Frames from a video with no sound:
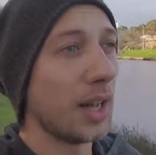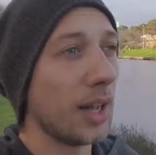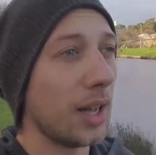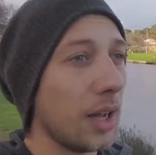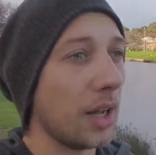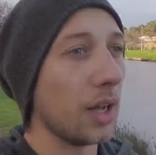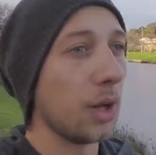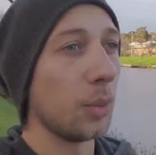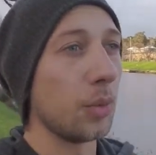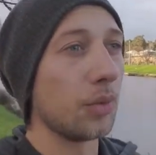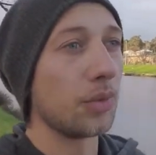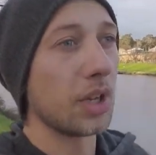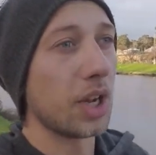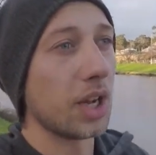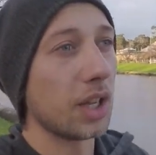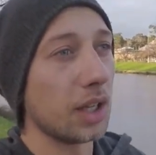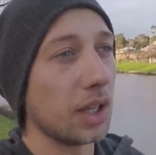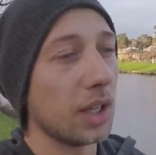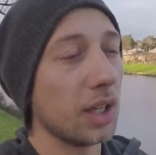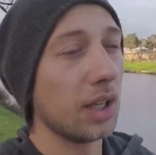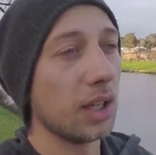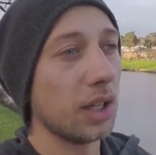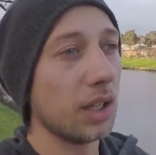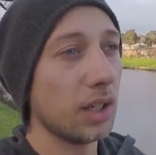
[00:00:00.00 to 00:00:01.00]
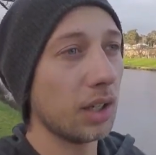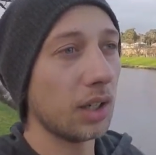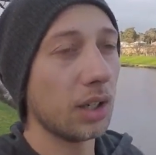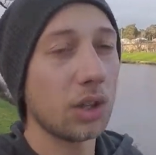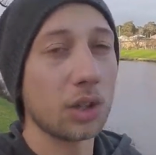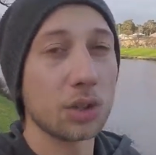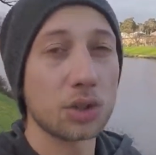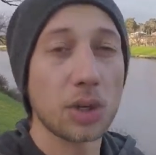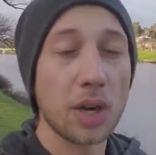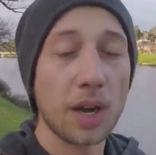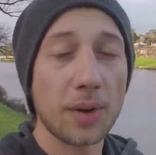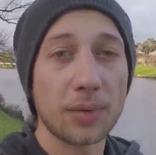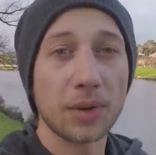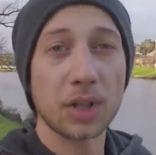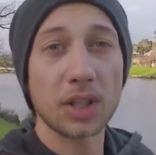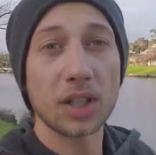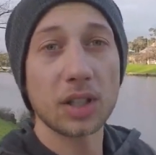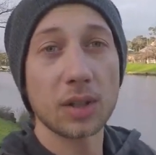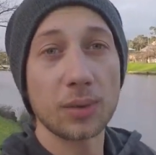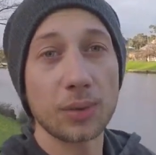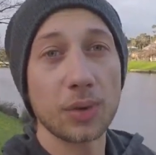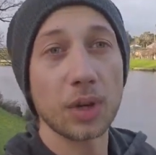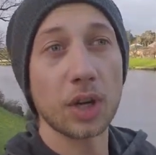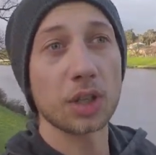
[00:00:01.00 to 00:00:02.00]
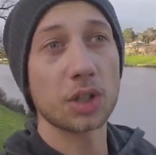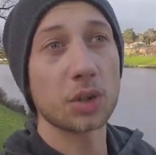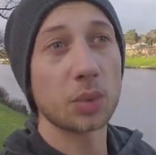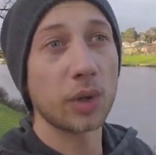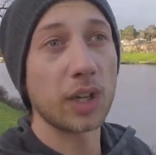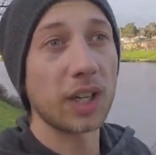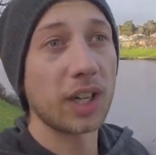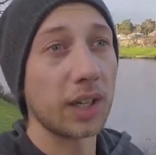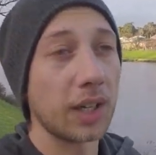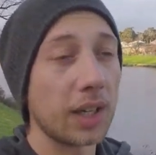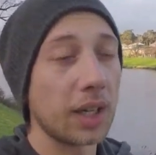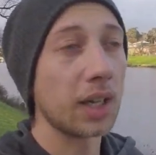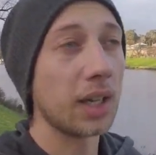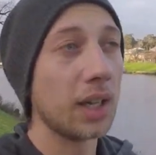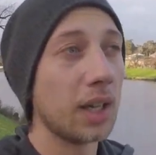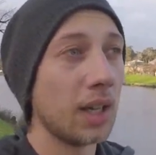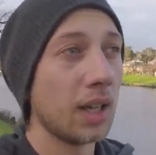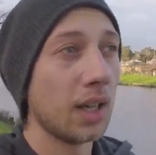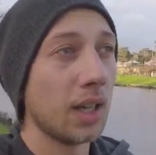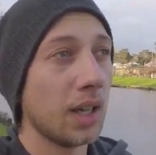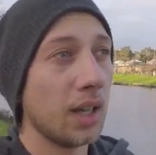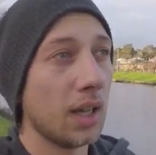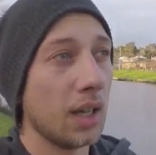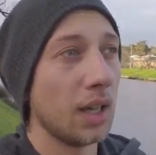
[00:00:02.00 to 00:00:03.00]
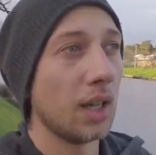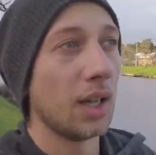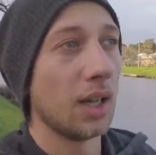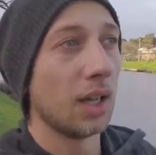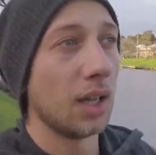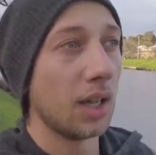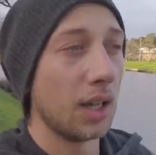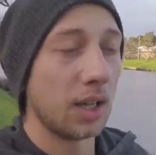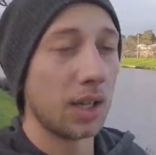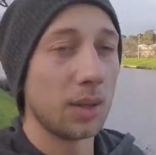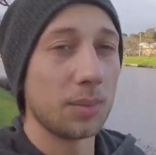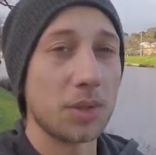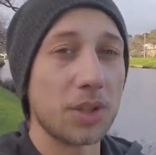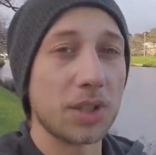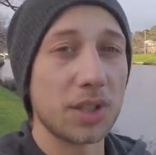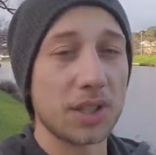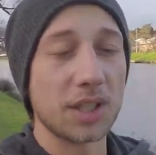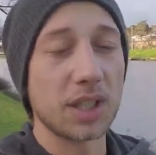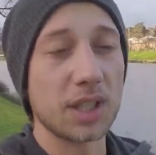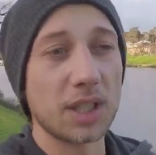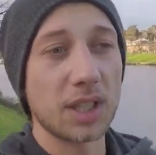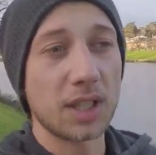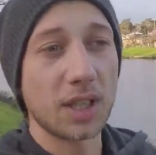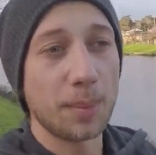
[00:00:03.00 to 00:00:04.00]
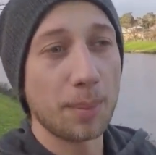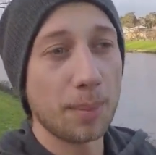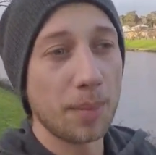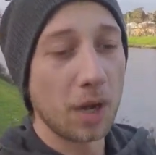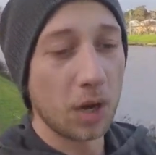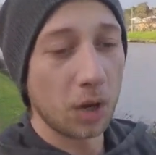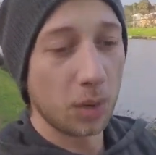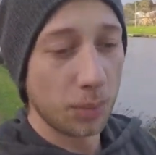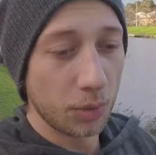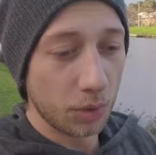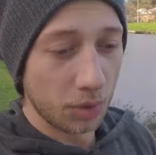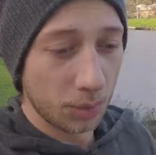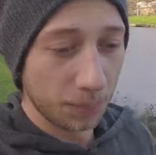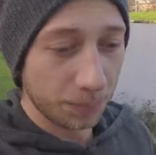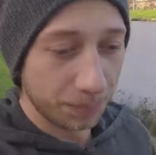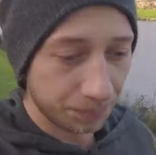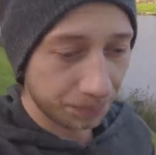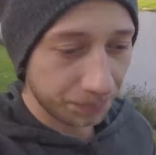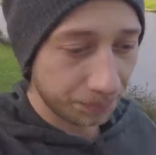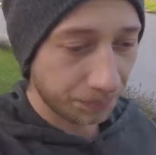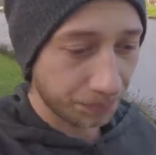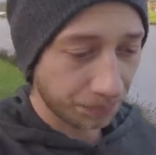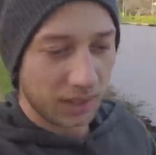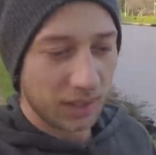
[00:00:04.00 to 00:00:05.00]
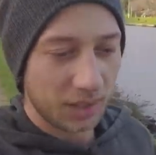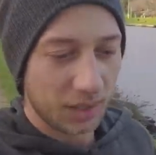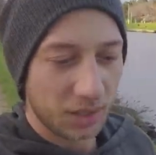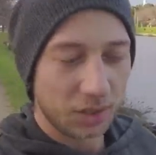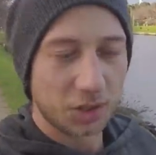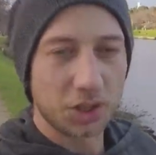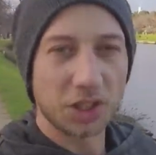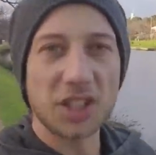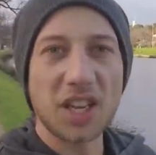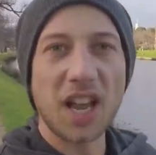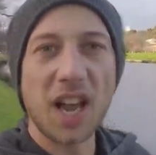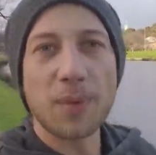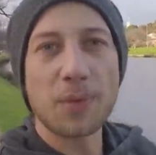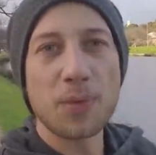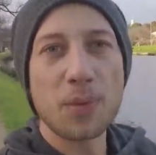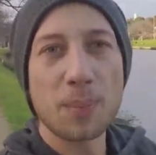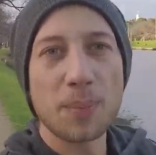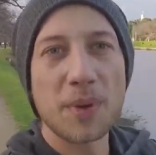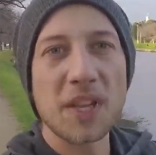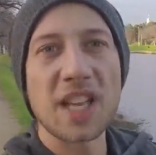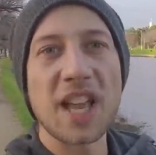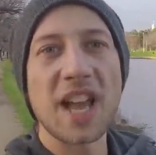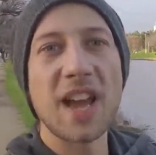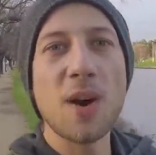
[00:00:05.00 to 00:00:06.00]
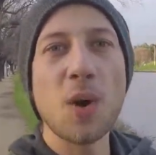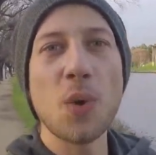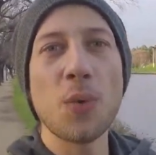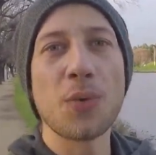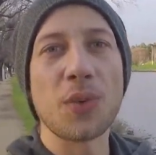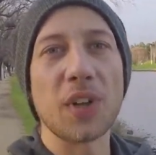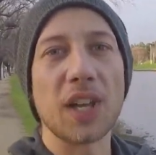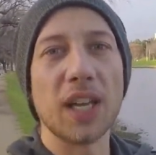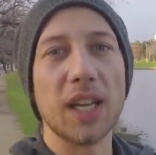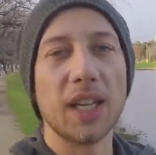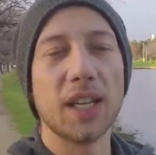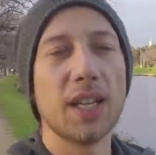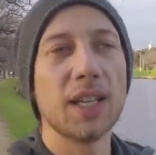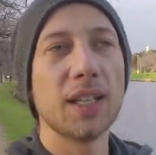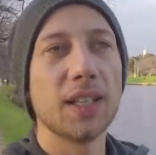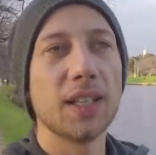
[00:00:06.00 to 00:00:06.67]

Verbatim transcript: Um, we've done a lot of traveling in the first week um, to Sydney, then Melbourne. Just haven't been healthy